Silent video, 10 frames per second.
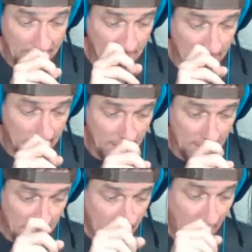
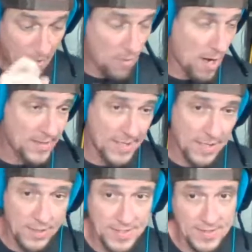I'll want to
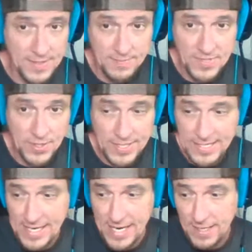go to sleep during the
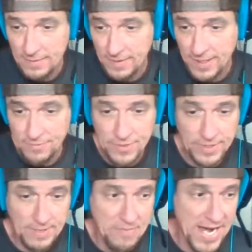day, like
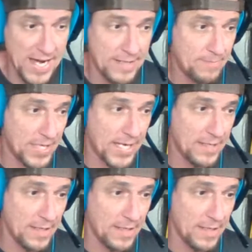really bad, but I